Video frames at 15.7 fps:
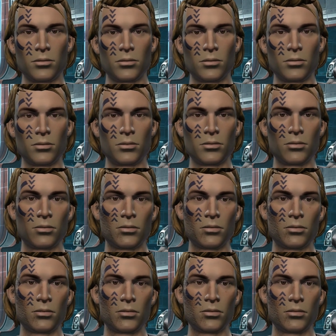
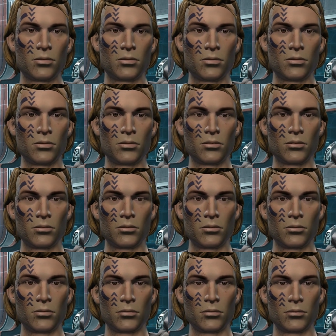
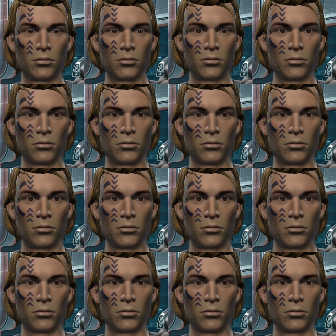(silence)